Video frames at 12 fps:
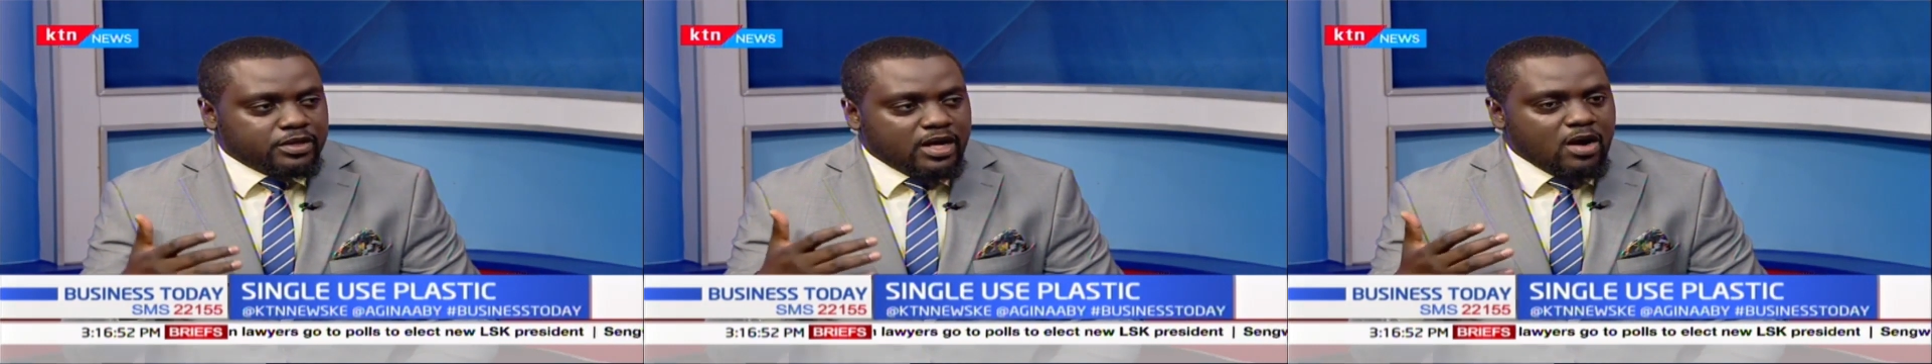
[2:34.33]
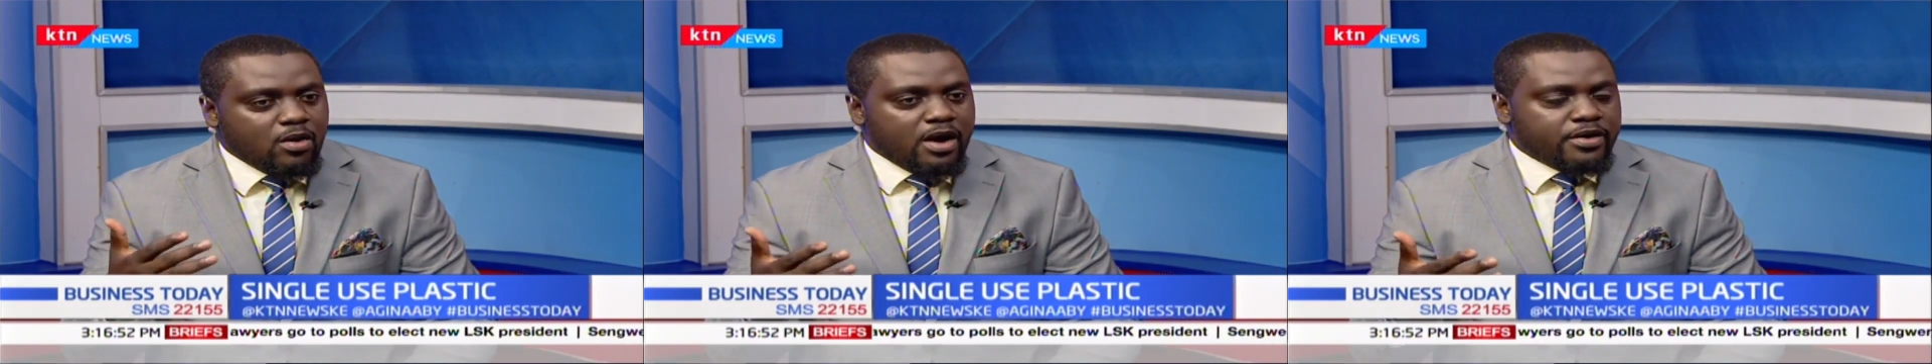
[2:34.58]

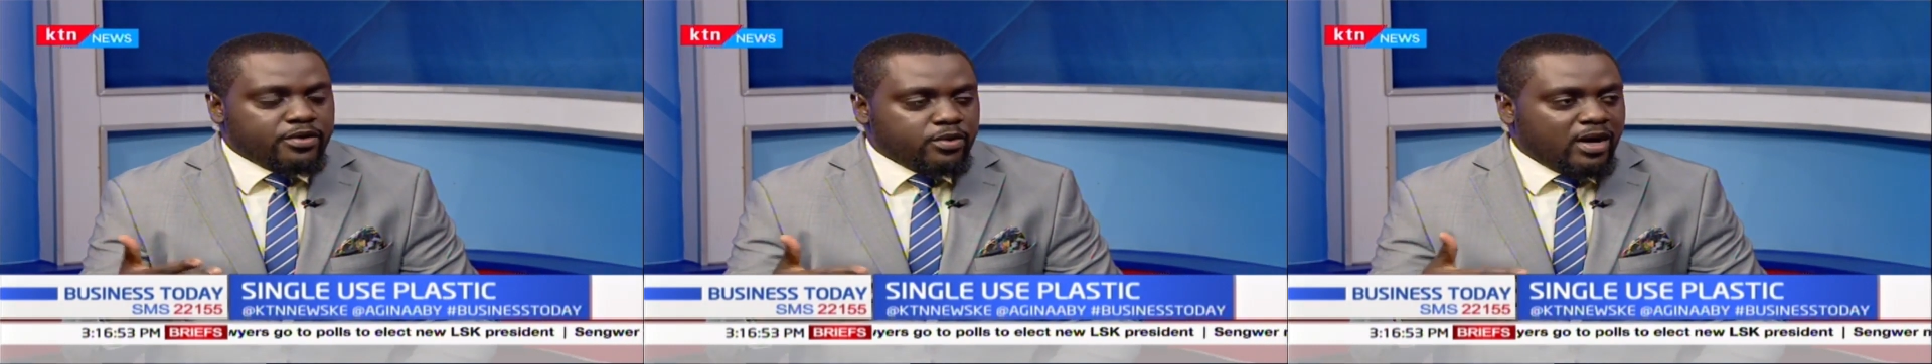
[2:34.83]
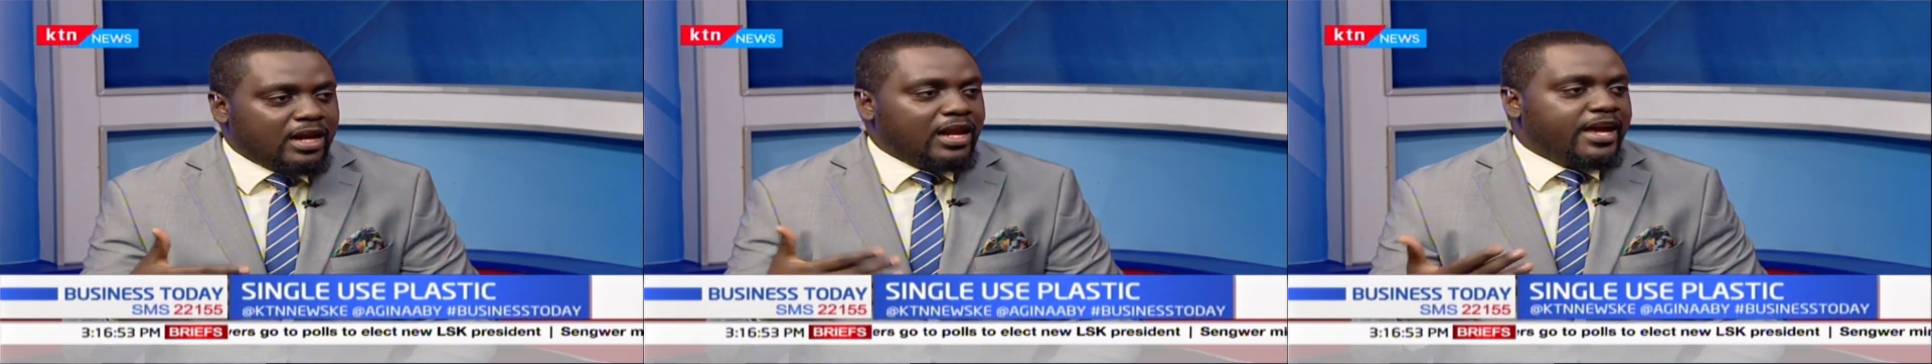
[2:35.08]
how are
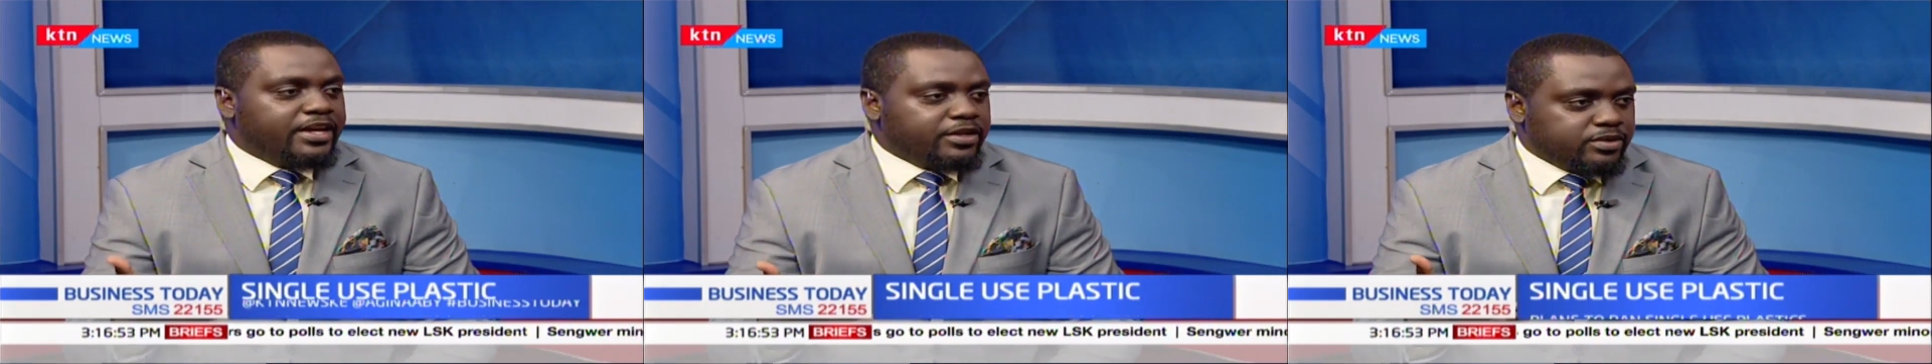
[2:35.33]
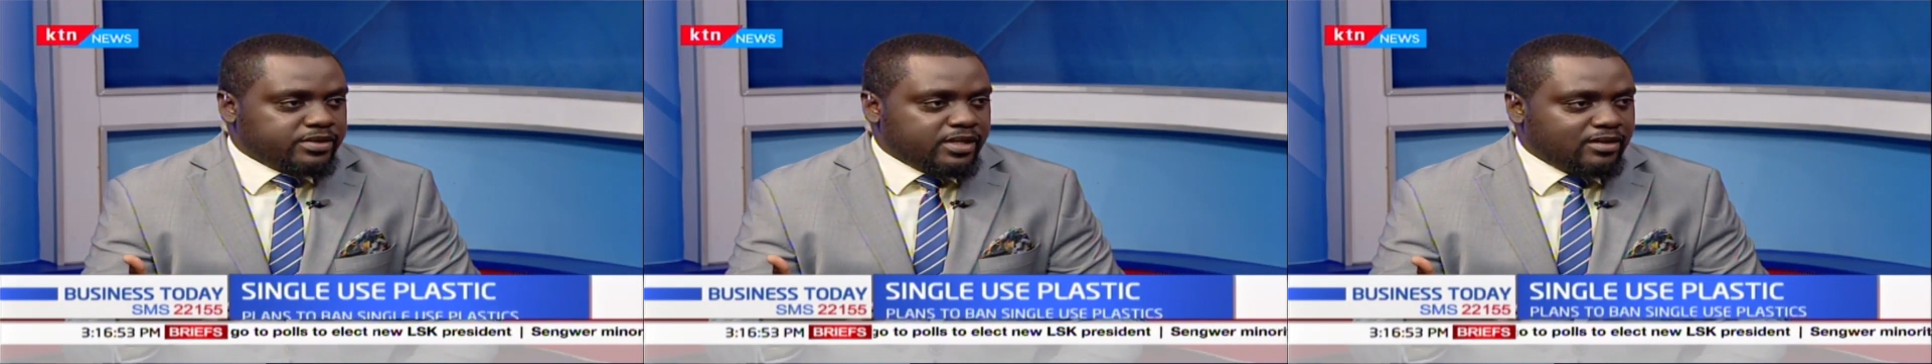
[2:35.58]
you aligning
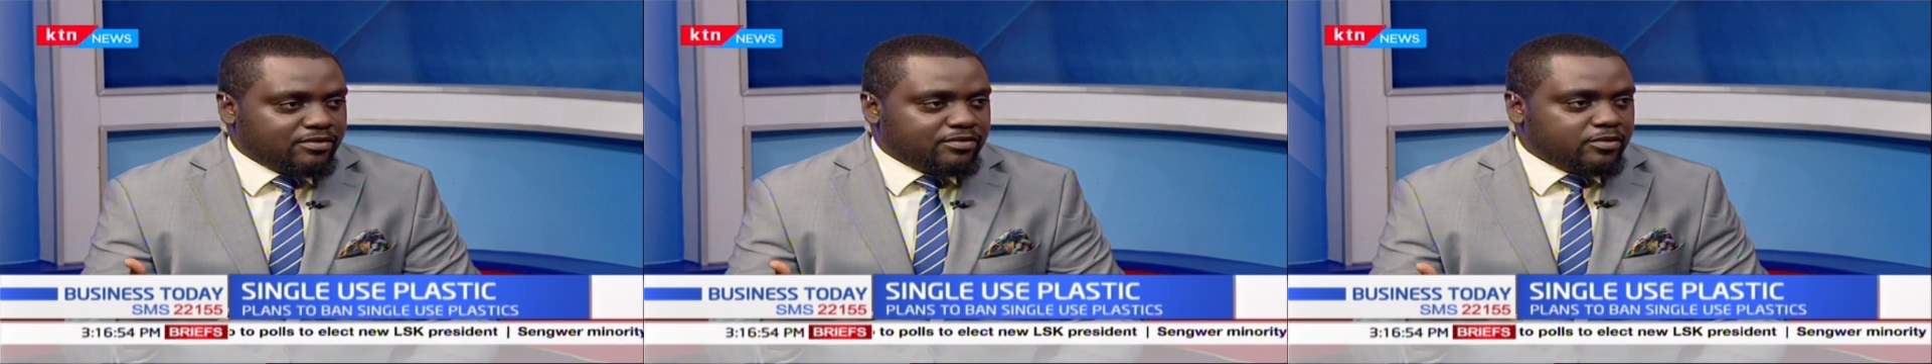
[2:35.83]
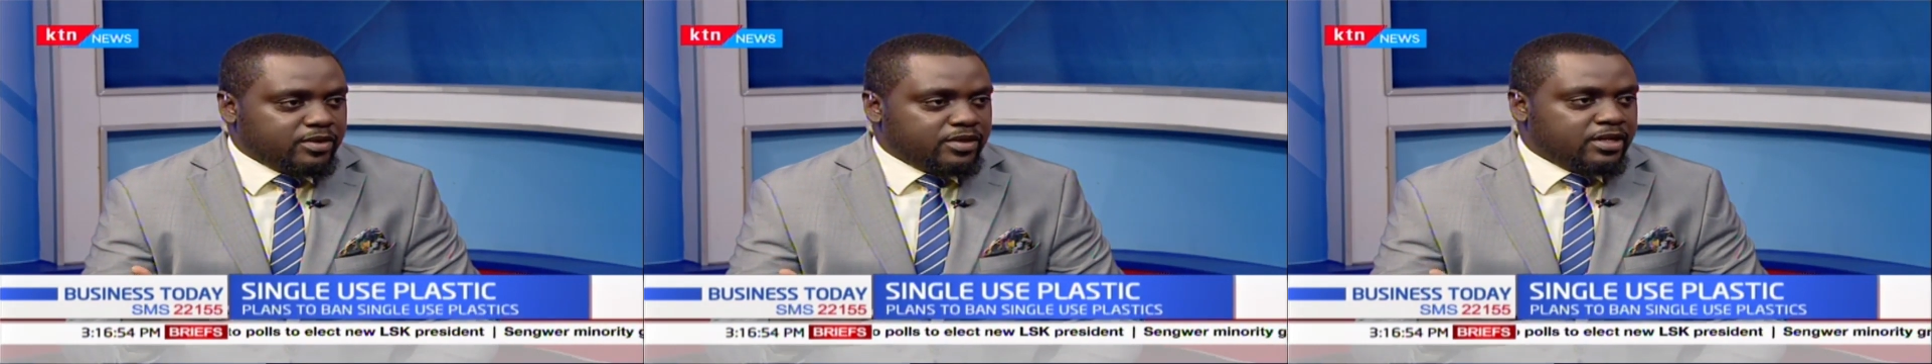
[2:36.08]

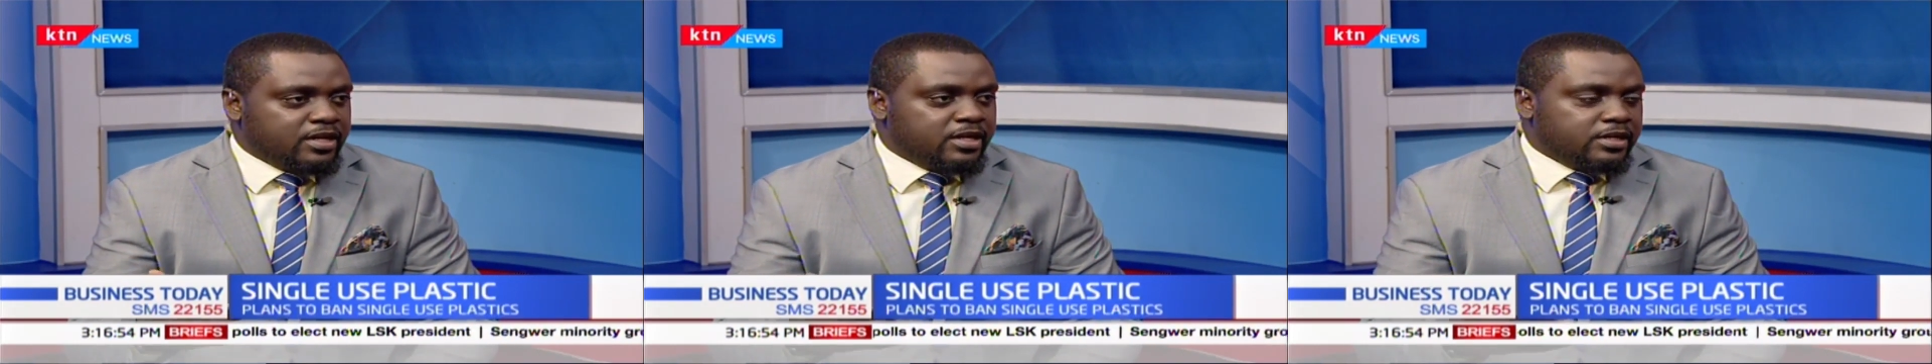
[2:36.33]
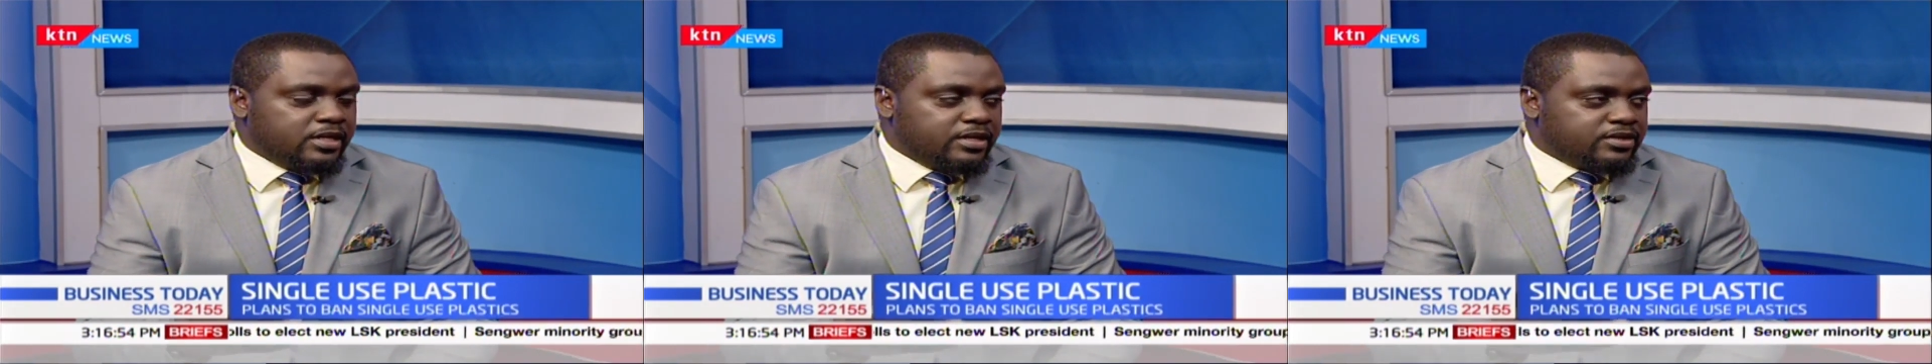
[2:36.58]
yourself with
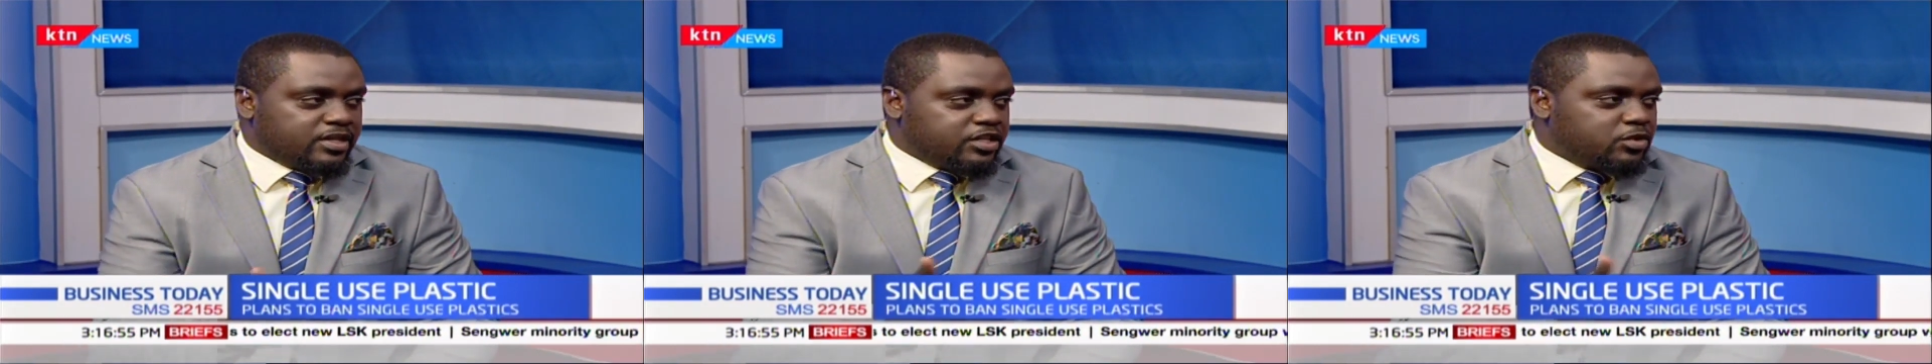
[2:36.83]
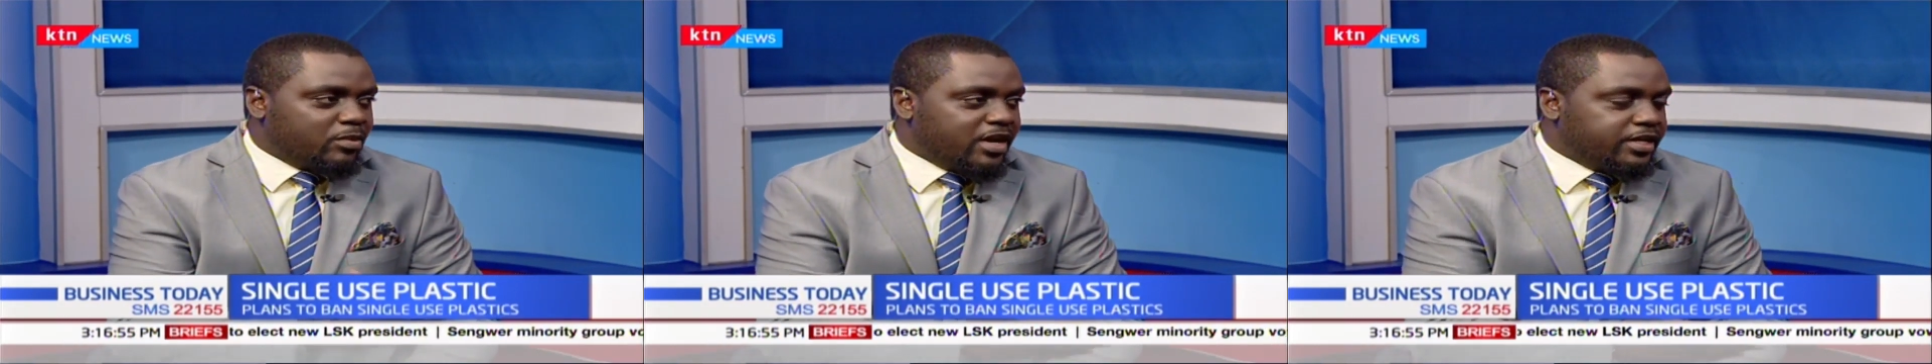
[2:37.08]

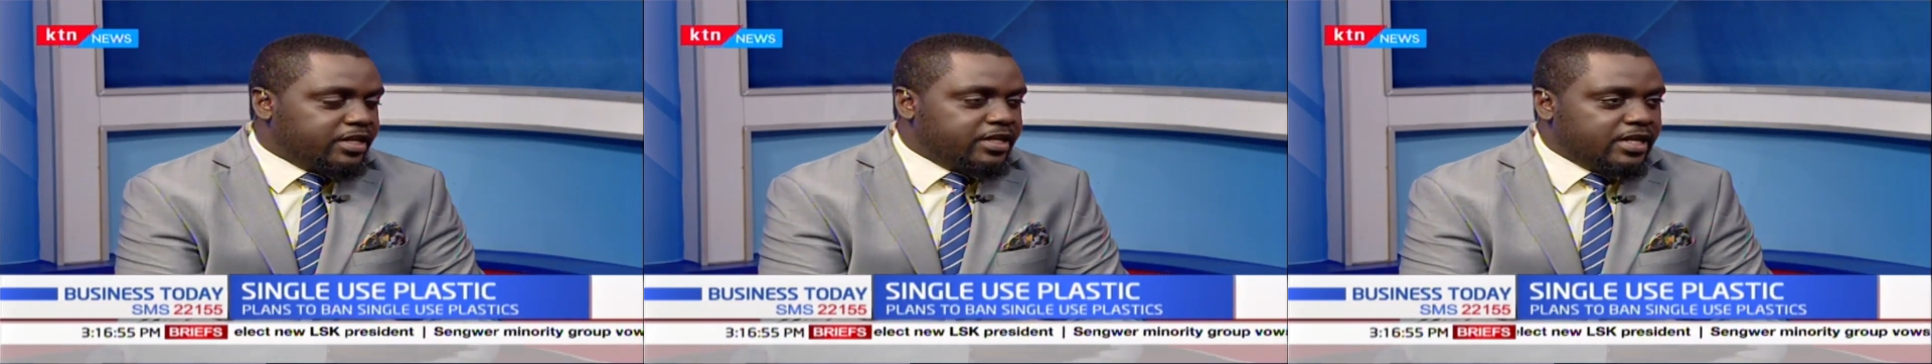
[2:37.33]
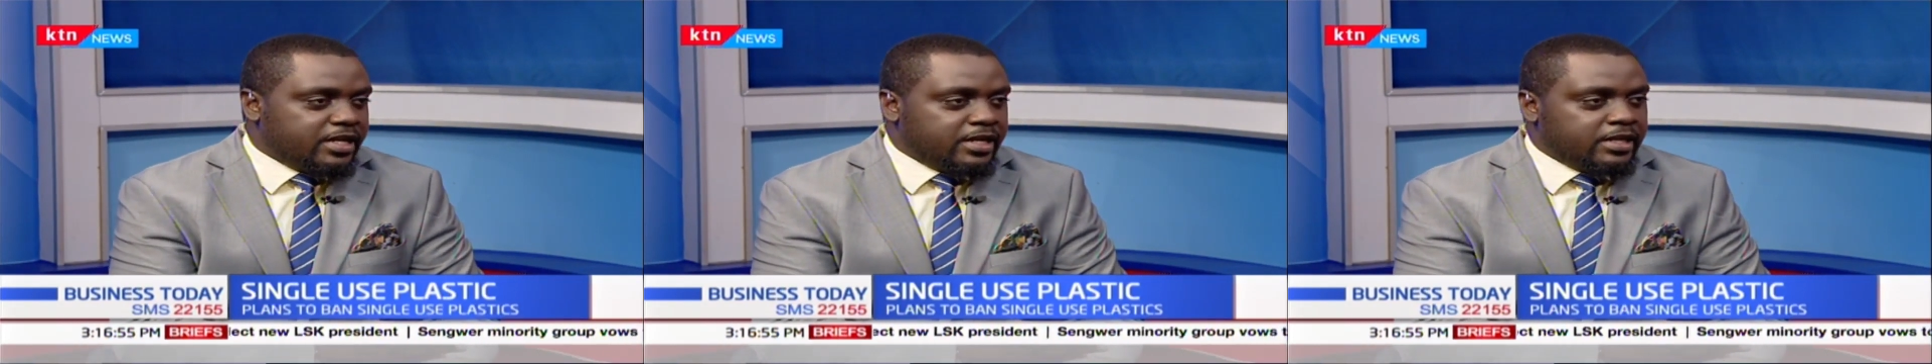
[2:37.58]
such minded